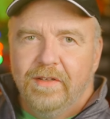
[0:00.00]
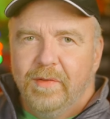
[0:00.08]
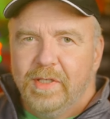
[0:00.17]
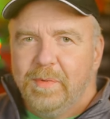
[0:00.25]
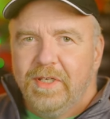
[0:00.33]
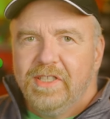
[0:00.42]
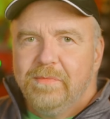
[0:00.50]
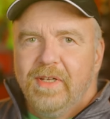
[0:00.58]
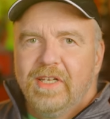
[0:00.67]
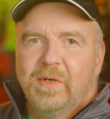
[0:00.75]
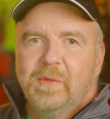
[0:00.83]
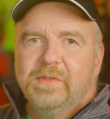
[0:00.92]
That's because my
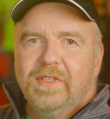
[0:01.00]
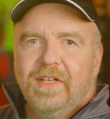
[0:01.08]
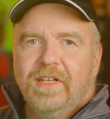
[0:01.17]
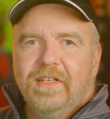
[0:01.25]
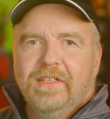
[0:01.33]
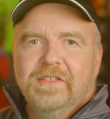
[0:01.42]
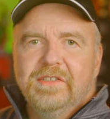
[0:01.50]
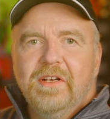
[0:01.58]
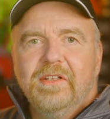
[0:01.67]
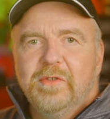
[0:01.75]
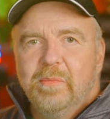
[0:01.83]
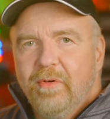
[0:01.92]
goal today is
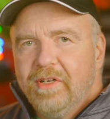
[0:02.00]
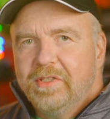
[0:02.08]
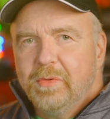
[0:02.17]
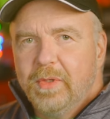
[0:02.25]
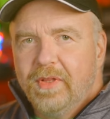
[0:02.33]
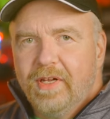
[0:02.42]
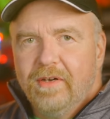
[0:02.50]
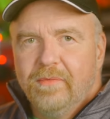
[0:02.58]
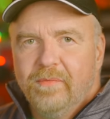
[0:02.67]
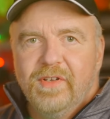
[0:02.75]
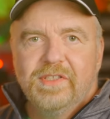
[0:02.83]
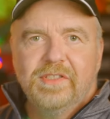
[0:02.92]
not to impress you with how
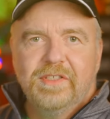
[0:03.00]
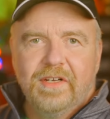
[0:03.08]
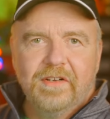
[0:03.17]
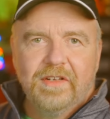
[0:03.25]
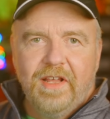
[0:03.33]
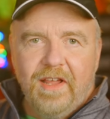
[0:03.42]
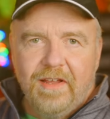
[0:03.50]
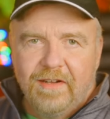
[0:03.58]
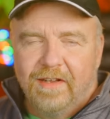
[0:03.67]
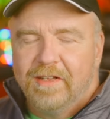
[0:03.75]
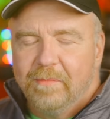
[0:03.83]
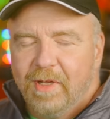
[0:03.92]
efficient and arcane
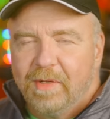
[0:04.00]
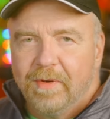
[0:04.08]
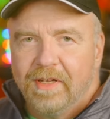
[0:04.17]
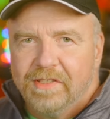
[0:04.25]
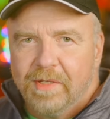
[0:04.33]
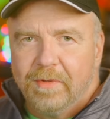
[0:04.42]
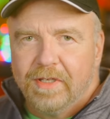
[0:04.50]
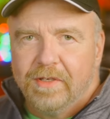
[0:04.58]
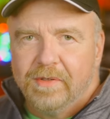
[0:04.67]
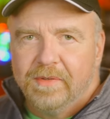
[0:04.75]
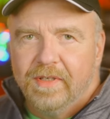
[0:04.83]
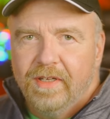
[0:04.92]
I can make my assembly
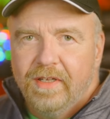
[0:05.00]
code.